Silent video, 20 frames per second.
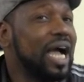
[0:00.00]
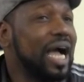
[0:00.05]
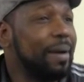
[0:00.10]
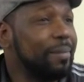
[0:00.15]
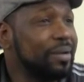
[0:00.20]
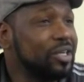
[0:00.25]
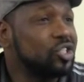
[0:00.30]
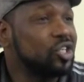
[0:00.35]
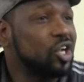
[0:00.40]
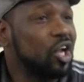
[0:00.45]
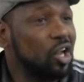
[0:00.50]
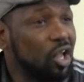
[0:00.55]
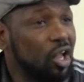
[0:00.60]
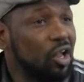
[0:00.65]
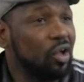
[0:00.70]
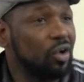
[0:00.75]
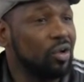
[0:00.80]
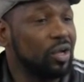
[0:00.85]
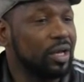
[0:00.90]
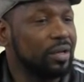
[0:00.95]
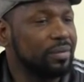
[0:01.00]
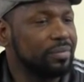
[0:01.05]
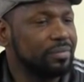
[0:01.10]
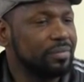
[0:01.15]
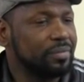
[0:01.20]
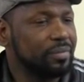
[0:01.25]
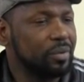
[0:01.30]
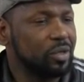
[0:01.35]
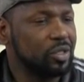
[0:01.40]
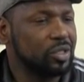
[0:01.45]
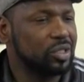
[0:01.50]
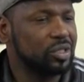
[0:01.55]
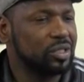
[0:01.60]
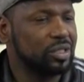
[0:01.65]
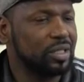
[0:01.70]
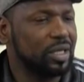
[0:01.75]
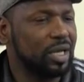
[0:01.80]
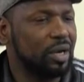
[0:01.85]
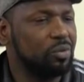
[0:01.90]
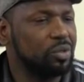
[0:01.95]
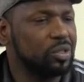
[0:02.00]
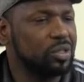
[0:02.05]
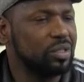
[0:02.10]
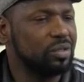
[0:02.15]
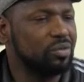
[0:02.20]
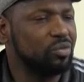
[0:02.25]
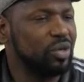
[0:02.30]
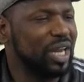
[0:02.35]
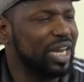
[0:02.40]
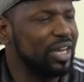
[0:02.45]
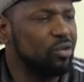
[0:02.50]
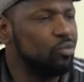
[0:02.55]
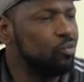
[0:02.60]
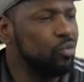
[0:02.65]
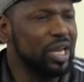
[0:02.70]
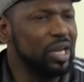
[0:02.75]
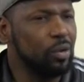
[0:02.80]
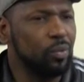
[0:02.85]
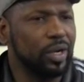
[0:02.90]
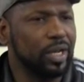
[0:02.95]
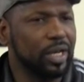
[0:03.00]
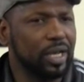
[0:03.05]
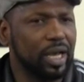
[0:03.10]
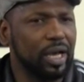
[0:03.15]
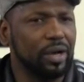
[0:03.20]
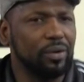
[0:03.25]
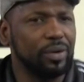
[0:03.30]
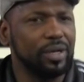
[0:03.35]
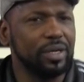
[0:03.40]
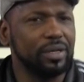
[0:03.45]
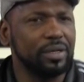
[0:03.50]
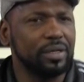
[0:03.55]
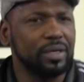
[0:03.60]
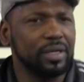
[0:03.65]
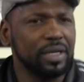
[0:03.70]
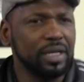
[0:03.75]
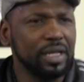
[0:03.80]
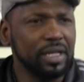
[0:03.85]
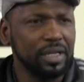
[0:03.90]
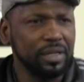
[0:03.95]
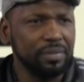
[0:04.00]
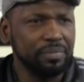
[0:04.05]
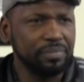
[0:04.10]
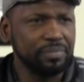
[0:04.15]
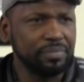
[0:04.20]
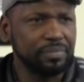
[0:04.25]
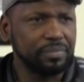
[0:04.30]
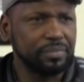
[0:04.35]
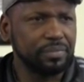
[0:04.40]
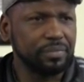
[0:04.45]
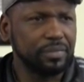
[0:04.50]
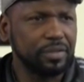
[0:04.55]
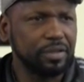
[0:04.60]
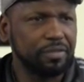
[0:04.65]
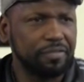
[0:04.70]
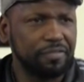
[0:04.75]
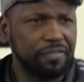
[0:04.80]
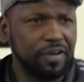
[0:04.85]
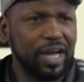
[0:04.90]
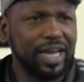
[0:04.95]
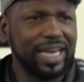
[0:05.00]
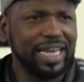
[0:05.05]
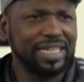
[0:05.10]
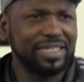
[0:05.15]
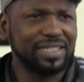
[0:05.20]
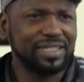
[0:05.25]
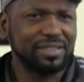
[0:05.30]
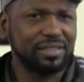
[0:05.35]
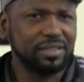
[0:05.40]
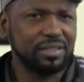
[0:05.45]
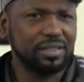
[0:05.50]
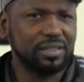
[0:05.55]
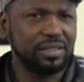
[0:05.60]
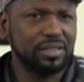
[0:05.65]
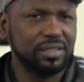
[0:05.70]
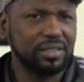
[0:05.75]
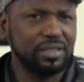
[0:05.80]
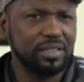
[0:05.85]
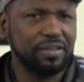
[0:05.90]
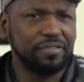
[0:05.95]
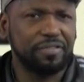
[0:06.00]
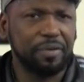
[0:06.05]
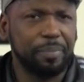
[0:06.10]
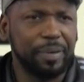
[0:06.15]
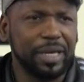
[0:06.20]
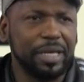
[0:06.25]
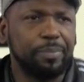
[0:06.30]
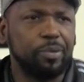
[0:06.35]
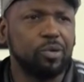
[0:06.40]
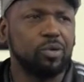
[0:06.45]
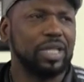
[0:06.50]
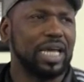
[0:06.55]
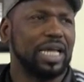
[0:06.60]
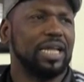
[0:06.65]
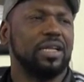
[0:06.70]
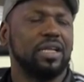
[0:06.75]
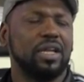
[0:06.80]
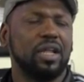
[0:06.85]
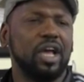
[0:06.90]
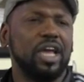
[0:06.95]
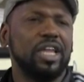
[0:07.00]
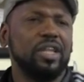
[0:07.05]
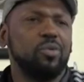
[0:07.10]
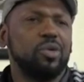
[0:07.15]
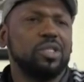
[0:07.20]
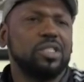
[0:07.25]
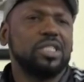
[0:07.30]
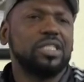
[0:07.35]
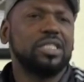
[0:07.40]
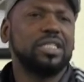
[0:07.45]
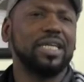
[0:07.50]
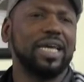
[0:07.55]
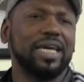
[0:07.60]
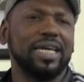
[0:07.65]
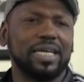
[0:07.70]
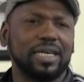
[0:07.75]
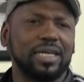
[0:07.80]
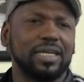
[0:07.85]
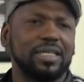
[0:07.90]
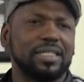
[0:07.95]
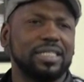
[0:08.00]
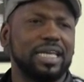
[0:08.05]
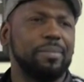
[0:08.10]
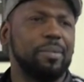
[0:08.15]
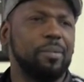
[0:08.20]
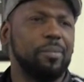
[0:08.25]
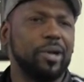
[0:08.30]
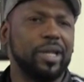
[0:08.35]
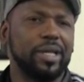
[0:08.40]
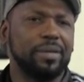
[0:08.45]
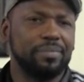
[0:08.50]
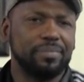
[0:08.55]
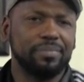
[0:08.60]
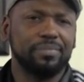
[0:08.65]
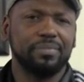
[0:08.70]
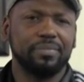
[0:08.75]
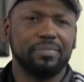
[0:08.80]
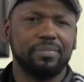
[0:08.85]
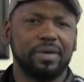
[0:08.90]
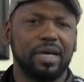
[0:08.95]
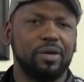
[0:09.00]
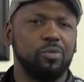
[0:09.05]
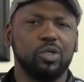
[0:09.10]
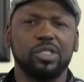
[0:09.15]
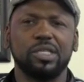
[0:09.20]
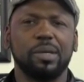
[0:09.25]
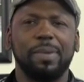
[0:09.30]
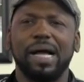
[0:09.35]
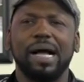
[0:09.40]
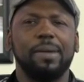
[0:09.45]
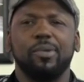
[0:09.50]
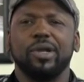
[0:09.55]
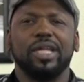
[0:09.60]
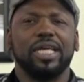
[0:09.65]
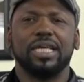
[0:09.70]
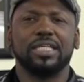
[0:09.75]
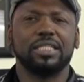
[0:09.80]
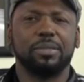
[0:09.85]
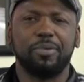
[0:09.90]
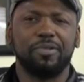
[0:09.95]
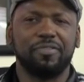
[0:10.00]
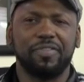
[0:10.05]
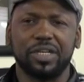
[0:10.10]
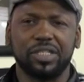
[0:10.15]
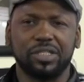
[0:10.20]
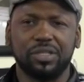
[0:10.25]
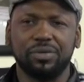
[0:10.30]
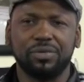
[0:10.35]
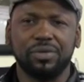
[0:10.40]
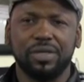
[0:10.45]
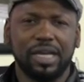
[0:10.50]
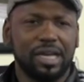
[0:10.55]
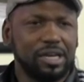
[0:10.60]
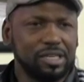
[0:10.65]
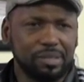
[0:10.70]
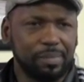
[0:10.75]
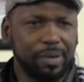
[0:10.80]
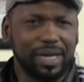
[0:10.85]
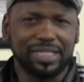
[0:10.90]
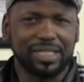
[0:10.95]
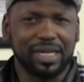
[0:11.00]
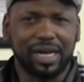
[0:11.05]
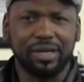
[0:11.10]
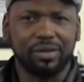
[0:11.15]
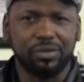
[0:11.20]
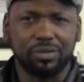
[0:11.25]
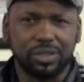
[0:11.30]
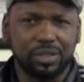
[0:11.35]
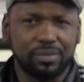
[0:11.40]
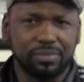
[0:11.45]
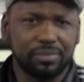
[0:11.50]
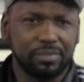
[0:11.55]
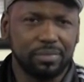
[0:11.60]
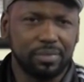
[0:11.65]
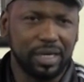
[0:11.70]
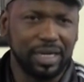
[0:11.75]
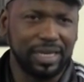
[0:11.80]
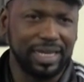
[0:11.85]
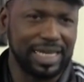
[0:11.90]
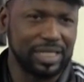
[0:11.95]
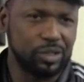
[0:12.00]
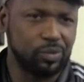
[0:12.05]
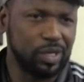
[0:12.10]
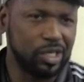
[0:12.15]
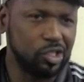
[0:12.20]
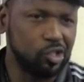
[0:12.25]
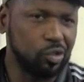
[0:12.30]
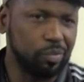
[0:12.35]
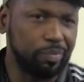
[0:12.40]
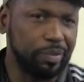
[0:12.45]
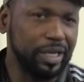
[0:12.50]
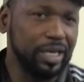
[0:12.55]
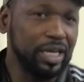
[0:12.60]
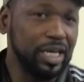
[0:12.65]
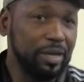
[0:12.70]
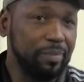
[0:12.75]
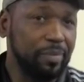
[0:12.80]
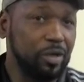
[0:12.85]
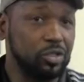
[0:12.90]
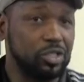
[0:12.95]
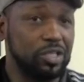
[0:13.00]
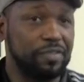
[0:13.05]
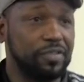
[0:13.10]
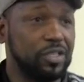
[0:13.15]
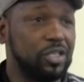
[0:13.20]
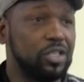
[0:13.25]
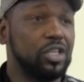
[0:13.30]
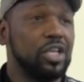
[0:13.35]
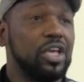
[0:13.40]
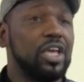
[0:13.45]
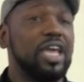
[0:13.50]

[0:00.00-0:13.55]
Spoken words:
amateur a lot longer, because I didn't really want to go and fight for people that only wanted to take my money. It wasn't about money as a professional, it was about titles, and that's what it should be. Because if you're